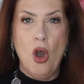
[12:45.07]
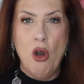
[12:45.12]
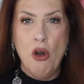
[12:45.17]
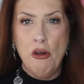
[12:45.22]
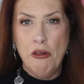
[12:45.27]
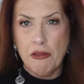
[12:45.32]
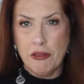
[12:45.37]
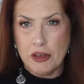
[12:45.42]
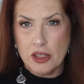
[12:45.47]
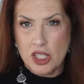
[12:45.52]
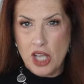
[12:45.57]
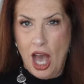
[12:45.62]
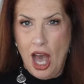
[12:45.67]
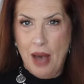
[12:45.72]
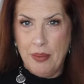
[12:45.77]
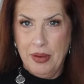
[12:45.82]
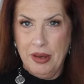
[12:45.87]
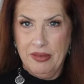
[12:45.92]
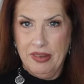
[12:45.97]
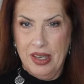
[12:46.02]
over
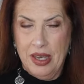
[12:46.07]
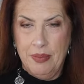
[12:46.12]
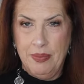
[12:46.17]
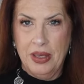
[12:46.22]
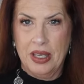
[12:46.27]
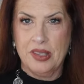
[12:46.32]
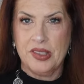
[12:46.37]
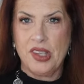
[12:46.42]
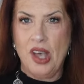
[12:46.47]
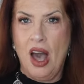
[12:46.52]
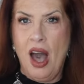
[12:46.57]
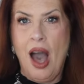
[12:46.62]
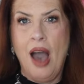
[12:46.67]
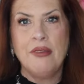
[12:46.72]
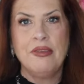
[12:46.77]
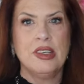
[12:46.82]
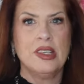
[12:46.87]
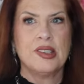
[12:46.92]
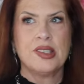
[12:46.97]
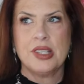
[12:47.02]
top of it because
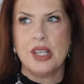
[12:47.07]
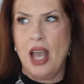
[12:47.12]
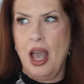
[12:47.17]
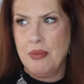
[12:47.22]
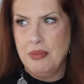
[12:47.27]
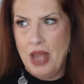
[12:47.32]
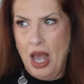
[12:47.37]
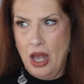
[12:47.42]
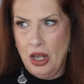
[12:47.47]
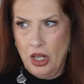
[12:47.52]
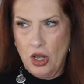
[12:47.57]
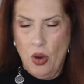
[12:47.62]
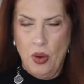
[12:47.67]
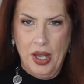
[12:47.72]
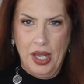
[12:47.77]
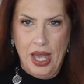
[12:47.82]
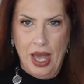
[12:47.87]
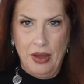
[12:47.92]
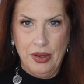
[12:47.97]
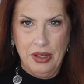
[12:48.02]
obviously I'm not
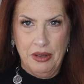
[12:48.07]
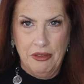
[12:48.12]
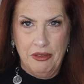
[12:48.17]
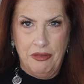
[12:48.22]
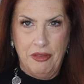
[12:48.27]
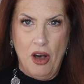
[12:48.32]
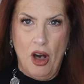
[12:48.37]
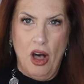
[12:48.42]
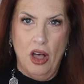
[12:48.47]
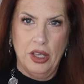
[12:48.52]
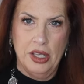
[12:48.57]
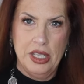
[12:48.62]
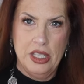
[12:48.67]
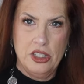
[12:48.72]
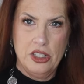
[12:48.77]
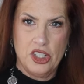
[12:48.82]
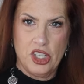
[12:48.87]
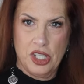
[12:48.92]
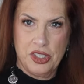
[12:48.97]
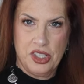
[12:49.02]
going out in fall
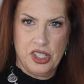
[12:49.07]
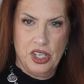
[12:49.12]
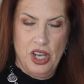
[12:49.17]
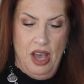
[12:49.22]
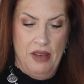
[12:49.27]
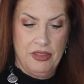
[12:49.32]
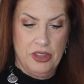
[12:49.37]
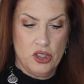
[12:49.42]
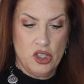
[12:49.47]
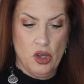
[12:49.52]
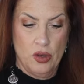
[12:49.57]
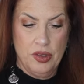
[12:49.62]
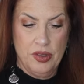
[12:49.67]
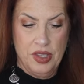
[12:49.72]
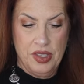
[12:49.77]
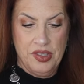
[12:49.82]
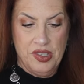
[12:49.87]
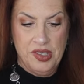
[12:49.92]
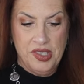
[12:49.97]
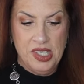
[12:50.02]
in just an off the shoulder.
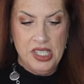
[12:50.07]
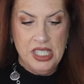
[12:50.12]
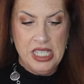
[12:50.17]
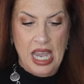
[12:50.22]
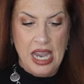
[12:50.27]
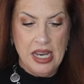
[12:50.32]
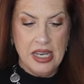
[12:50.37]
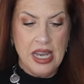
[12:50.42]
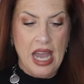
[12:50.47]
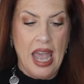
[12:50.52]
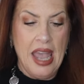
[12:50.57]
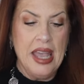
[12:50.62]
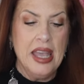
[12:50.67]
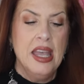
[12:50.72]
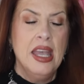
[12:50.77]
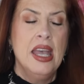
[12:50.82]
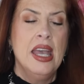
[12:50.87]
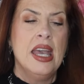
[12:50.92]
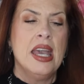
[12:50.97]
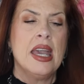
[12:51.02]
This is a date night
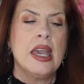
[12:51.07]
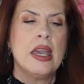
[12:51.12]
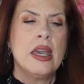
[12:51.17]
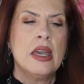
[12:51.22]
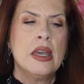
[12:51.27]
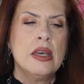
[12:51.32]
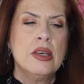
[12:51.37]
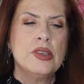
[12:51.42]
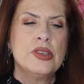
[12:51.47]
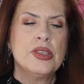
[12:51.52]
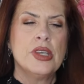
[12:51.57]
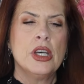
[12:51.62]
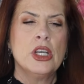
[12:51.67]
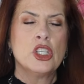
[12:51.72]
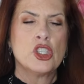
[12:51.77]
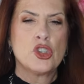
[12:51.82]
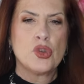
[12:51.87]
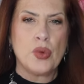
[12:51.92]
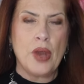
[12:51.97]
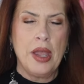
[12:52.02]
is a
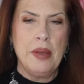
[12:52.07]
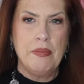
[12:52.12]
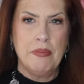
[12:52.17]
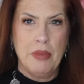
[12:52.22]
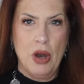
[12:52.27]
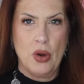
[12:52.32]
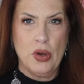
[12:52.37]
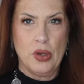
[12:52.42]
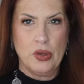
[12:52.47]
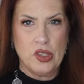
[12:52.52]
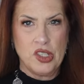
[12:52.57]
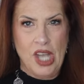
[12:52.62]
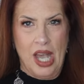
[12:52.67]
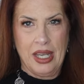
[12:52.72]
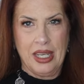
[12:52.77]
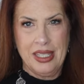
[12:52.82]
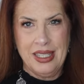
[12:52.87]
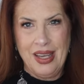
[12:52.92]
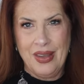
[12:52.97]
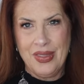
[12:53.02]
drape moto
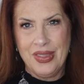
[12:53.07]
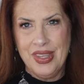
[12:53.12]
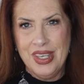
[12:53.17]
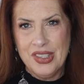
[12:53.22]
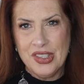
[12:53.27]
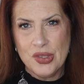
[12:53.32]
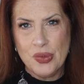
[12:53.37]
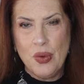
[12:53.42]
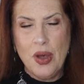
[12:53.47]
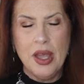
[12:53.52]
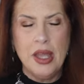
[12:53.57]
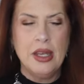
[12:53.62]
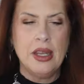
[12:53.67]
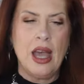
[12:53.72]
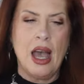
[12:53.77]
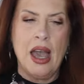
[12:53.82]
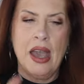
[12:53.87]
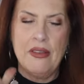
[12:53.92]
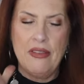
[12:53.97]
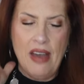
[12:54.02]
jacket. Now this one
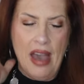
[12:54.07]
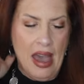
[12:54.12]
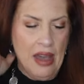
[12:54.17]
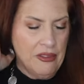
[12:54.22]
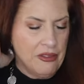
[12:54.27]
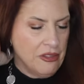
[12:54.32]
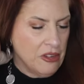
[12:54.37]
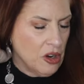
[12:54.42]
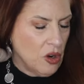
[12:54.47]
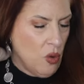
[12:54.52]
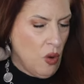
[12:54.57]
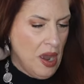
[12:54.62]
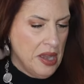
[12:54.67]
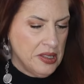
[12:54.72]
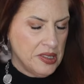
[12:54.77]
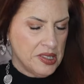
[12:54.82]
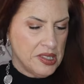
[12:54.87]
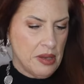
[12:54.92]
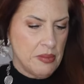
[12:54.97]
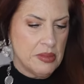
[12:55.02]
I've had for
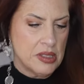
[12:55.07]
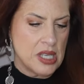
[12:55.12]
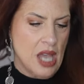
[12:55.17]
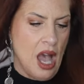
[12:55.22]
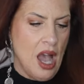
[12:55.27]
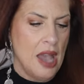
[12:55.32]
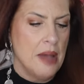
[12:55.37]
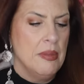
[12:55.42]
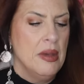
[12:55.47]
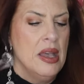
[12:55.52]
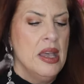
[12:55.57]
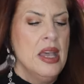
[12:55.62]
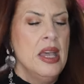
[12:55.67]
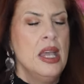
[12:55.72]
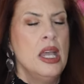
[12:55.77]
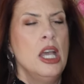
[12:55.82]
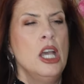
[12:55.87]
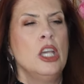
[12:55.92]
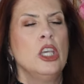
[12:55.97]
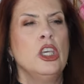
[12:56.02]
quite some time.
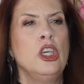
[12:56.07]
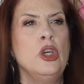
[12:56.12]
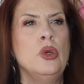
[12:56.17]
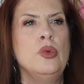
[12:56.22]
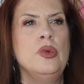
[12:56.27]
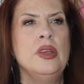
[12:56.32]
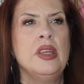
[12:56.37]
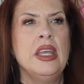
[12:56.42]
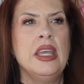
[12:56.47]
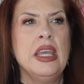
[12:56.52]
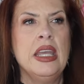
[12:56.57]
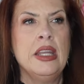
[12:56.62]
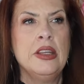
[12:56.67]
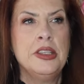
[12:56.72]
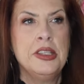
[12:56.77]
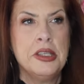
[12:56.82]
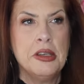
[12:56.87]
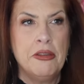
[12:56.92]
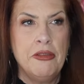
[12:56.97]
You need to